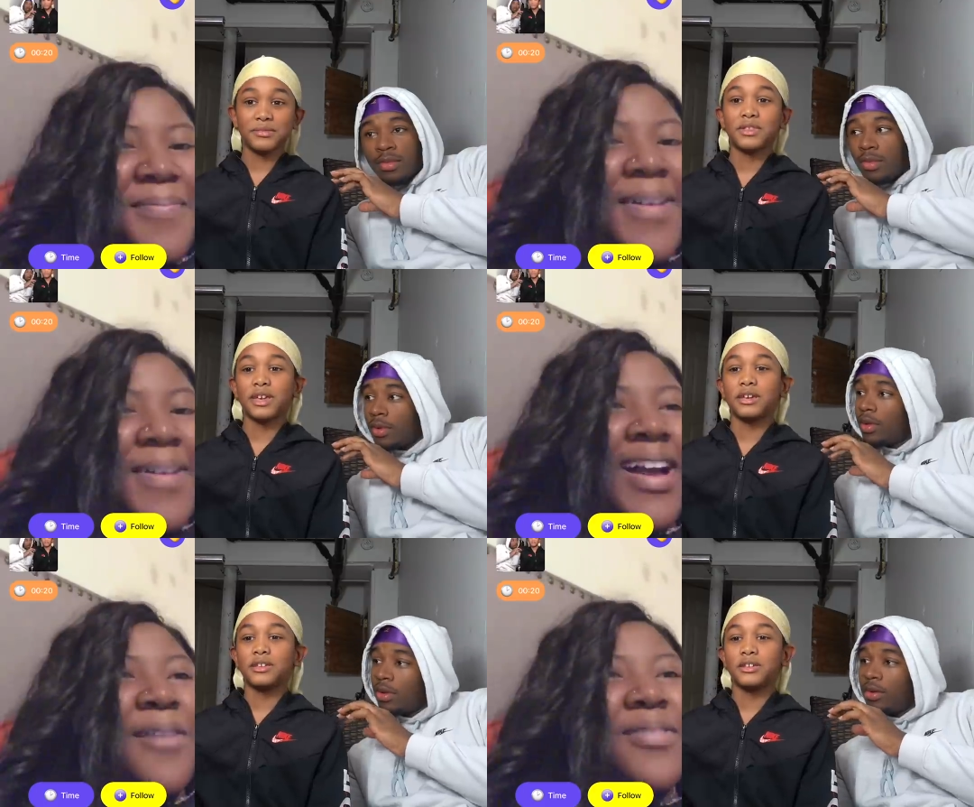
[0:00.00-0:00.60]
Speaker 1: Thank
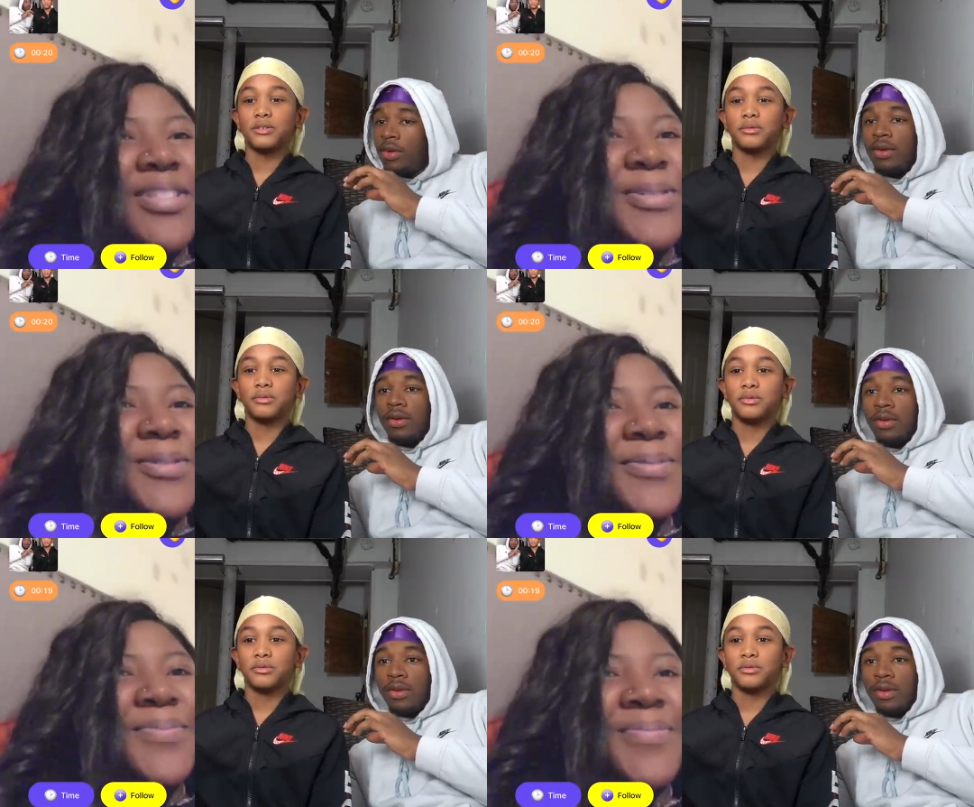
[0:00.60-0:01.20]
I got one too.
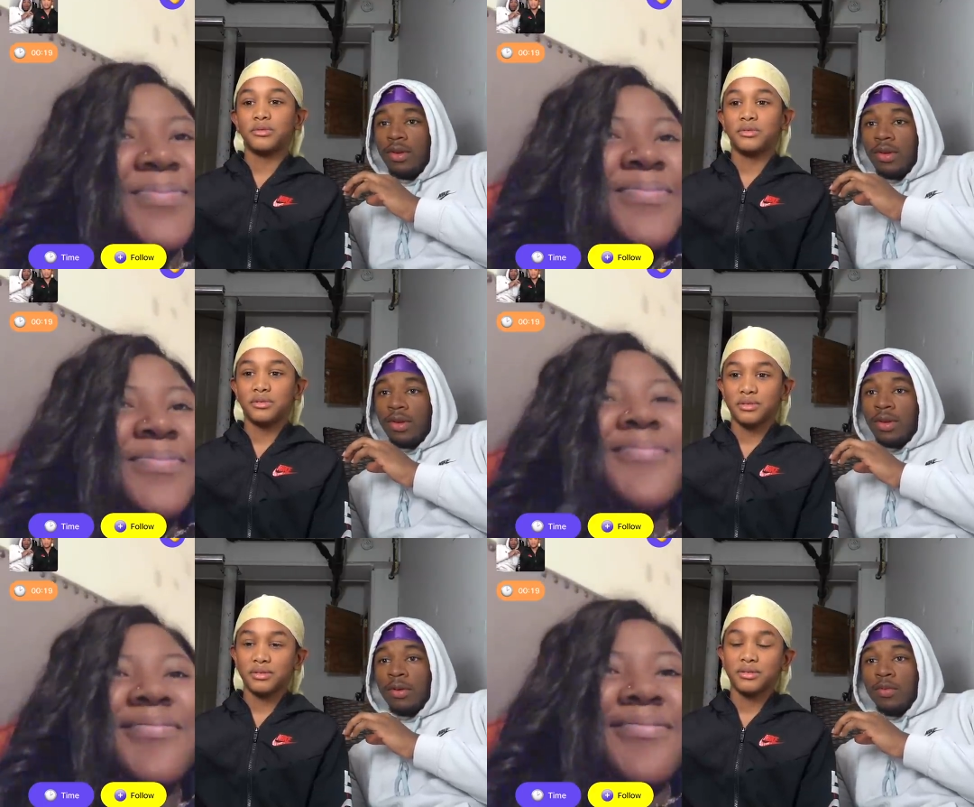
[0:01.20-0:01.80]

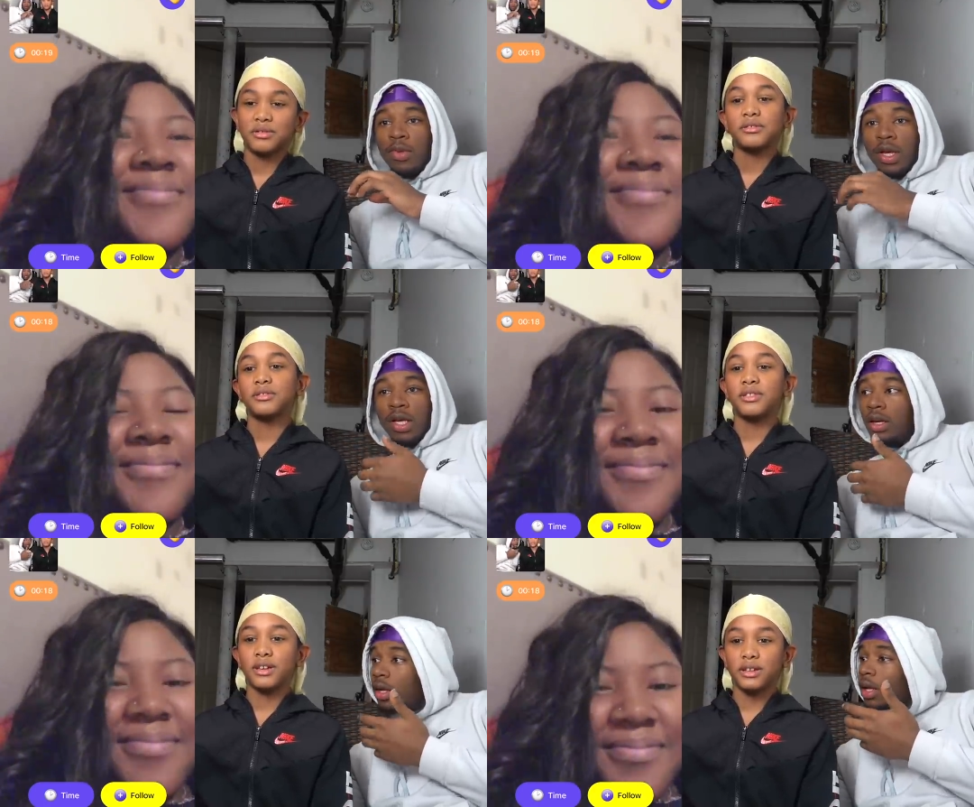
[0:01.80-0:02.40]

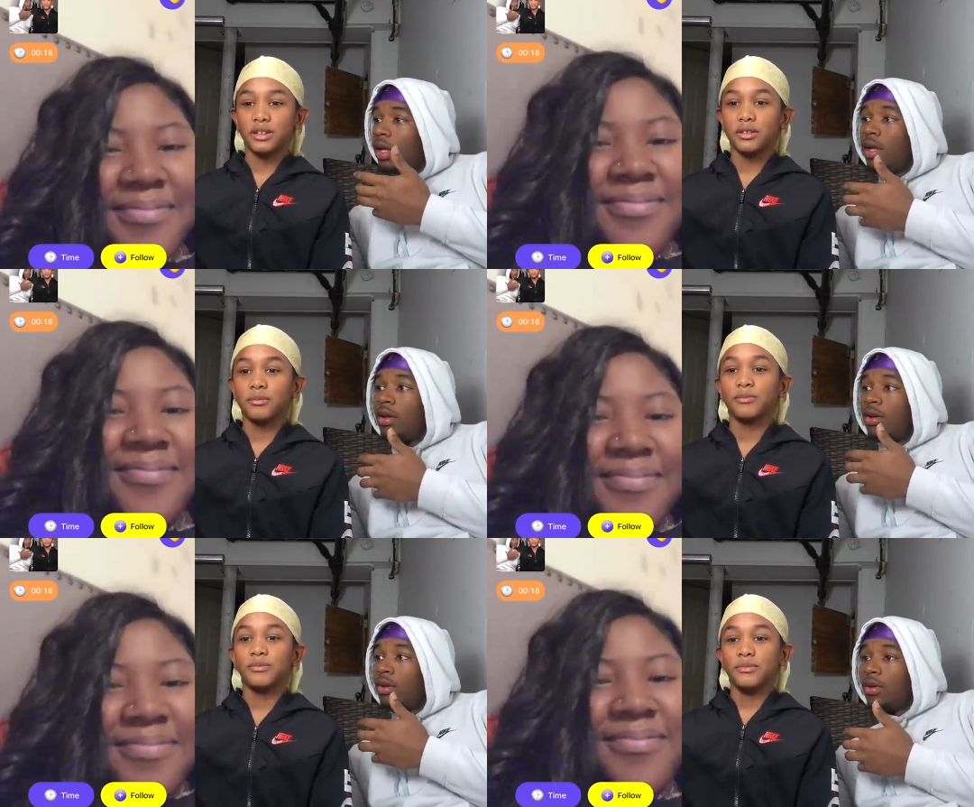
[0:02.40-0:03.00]
Thank you.
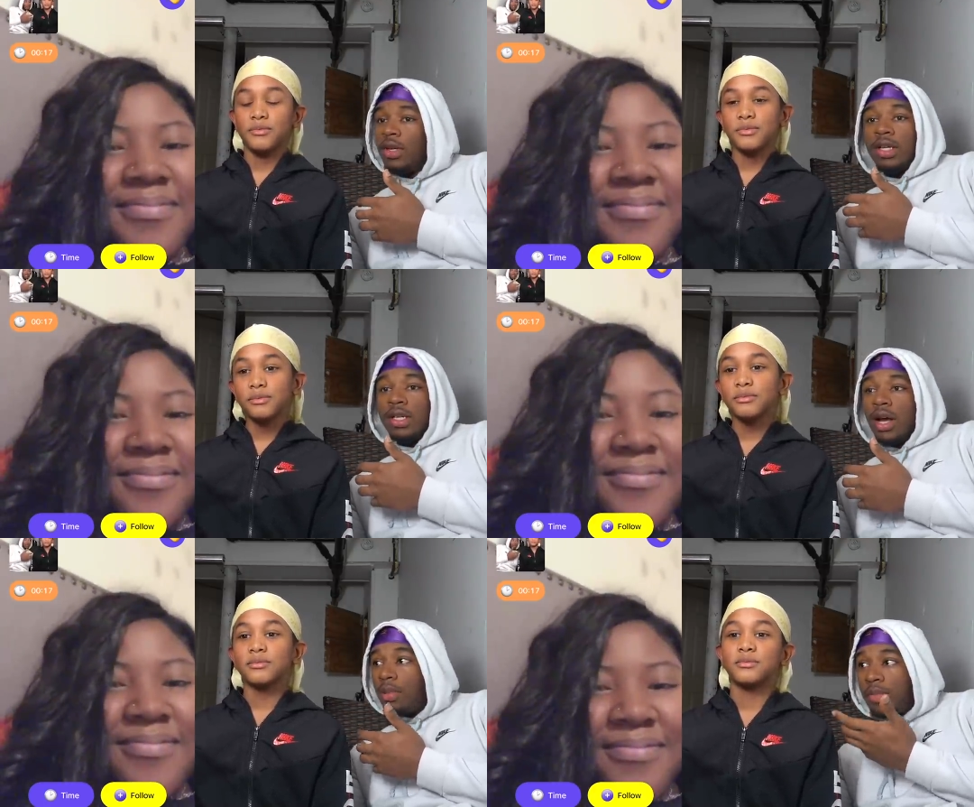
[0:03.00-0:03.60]

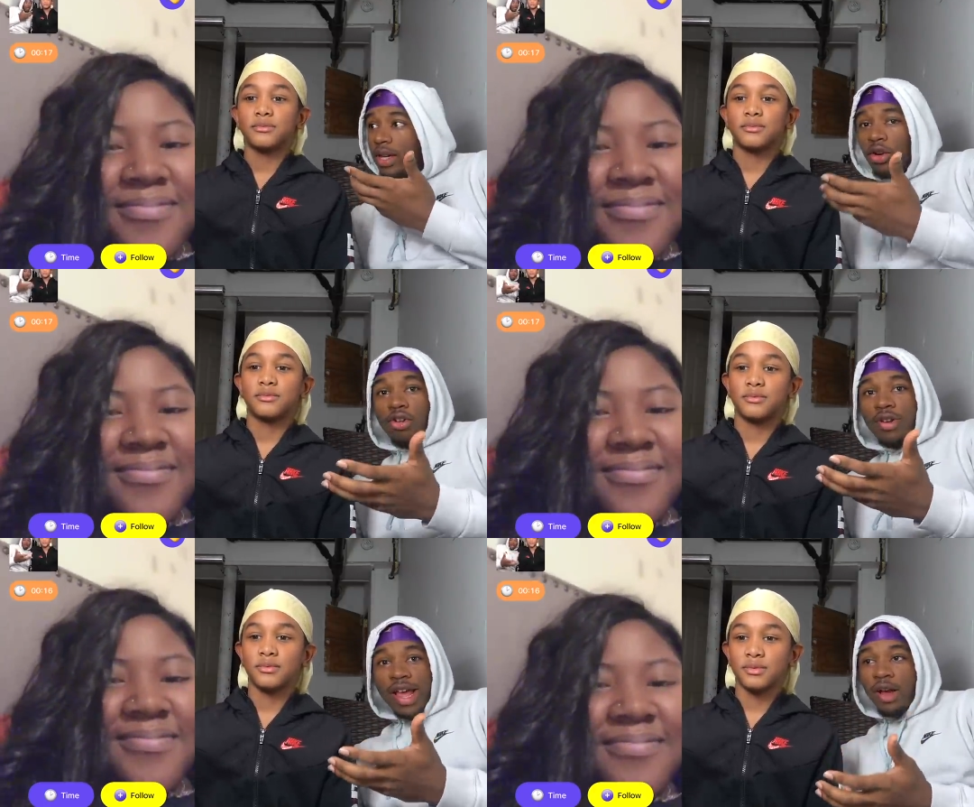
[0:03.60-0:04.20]
Speaker 2: Compliment
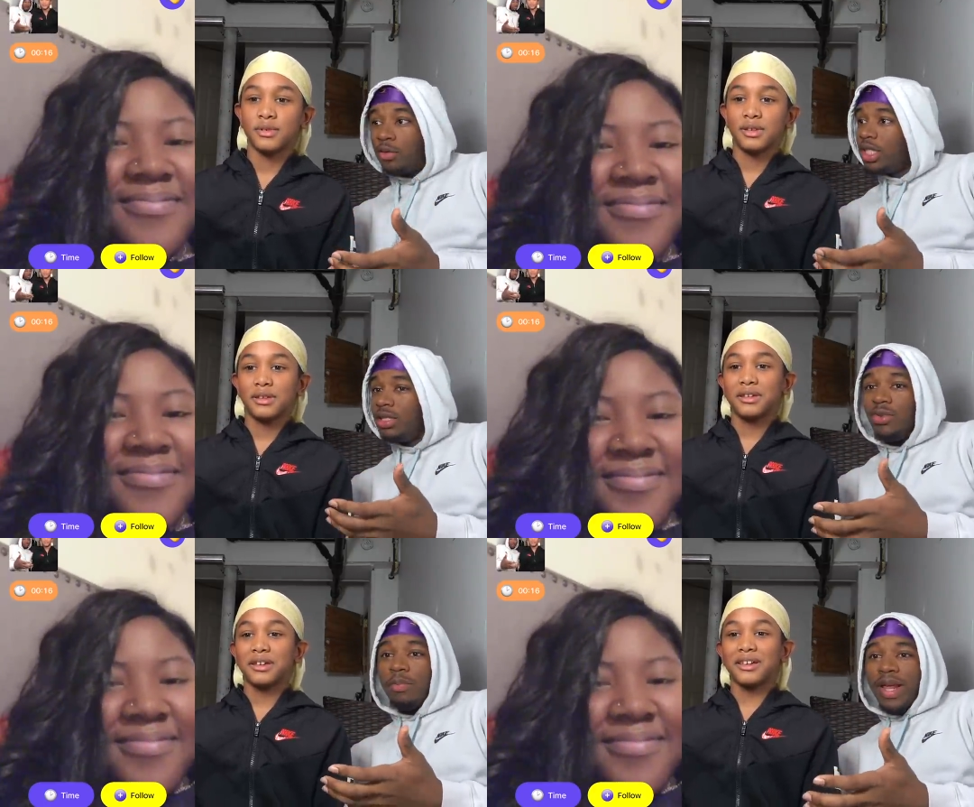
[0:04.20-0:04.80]
her now. She
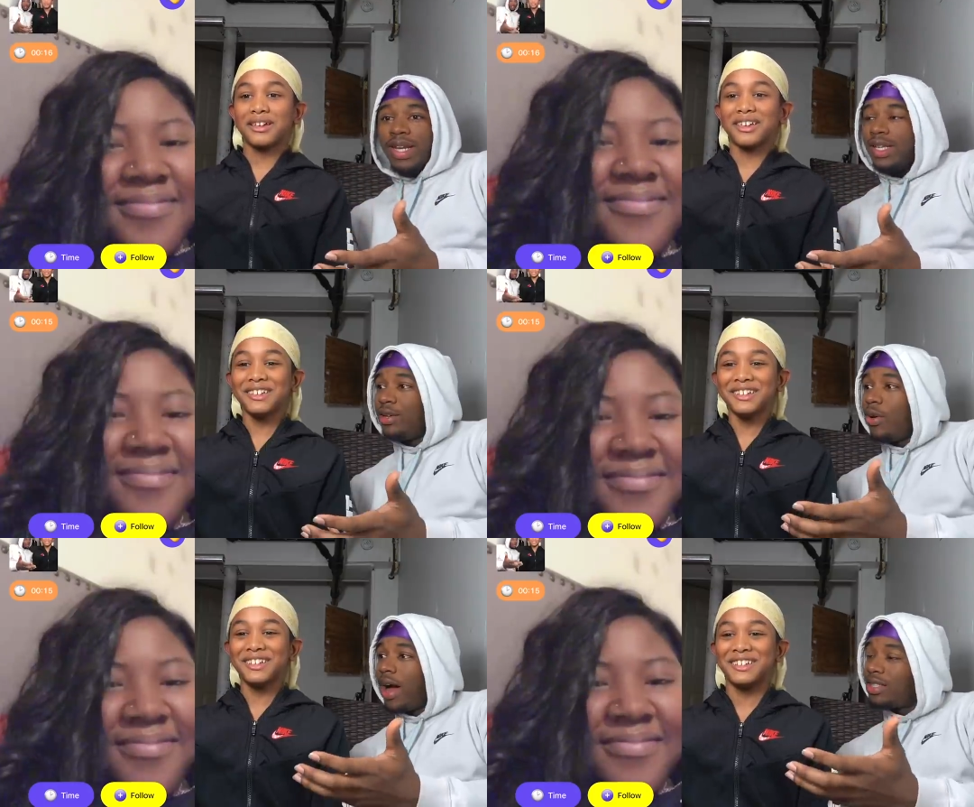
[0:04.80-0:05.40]
doing better than
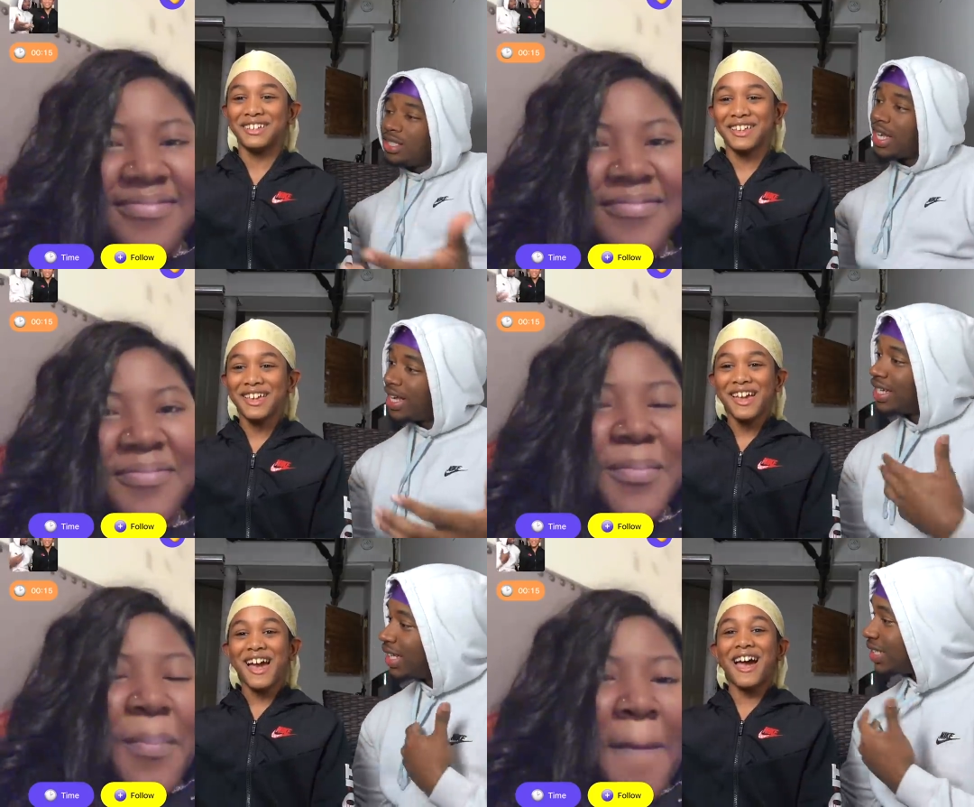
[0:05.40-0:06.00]
you. How's she
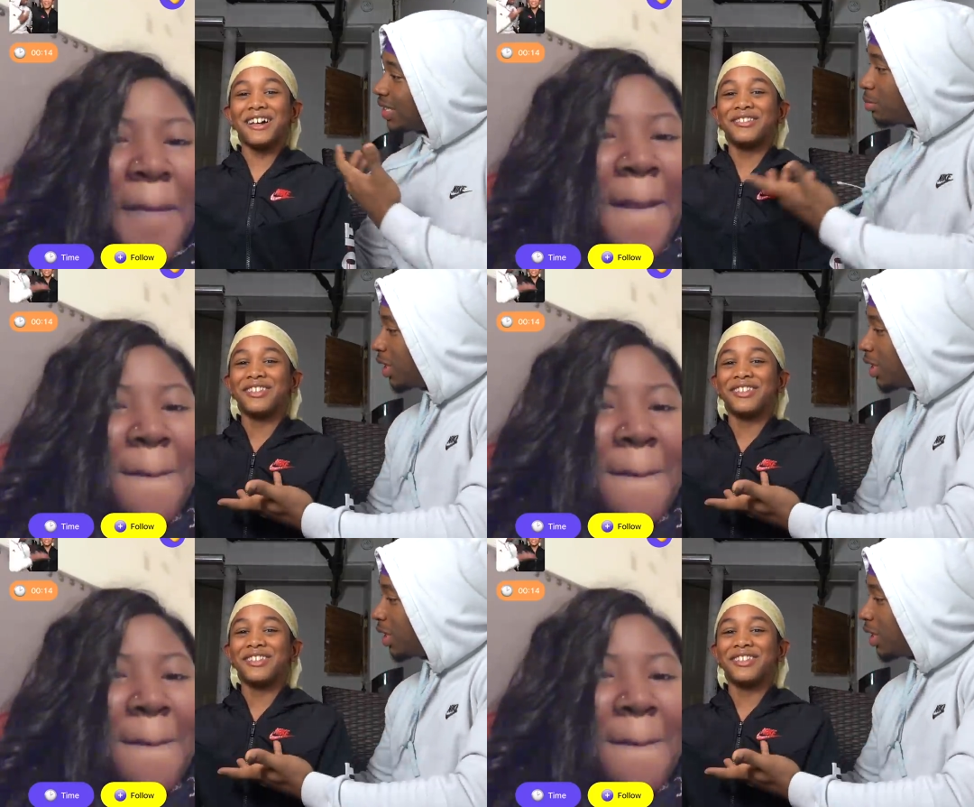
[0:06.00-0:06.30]
taking the lessons I'm